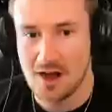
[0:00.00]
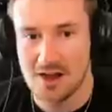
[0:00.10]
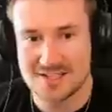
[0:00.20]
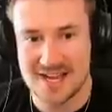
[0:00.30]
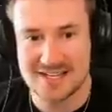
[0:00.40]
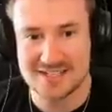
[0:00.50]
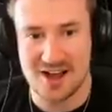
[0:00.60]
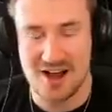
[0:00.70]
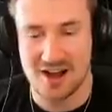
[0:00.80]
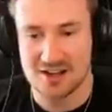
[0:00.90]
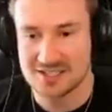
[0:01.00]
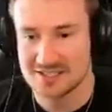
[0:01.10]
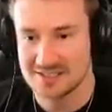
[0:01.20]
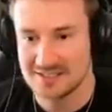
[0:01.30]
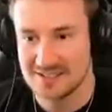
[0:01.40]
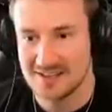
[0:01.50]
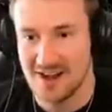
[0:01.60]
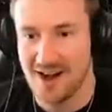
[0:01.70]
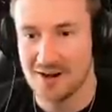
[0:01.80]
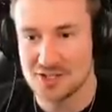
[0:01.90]
Oh, it's getting dark.
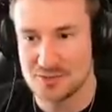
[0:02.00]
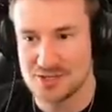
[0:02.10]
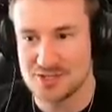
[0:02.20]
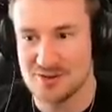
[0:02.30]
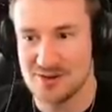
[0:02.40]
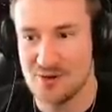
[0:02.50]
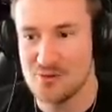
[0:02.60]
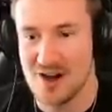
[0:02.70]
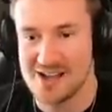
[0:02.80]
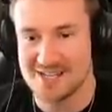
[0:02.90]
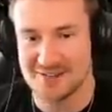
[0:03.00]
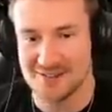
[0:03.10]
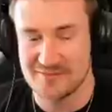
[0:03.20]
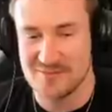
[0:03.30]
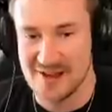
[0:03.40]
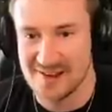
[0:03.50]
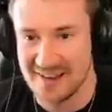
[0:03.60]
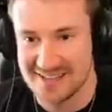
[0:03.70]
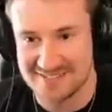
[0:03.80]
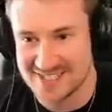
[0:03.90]
Oh, should we just do an all-nighter on the boat?
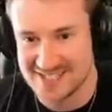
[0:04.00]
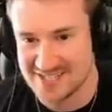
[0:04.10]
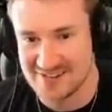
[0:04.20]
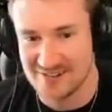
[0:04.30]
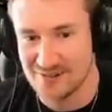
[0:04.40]
I think we should just do an